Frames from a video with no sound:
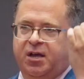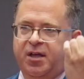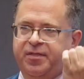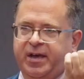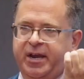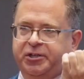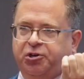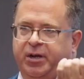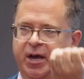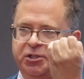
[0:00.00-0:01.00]
then
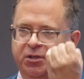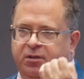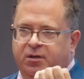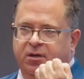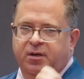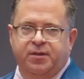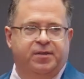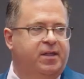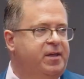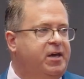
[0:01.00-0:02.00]
introduction,
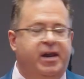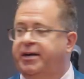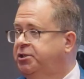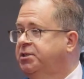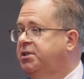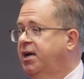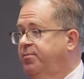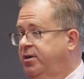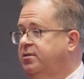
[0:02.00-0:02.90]
then the connection statement.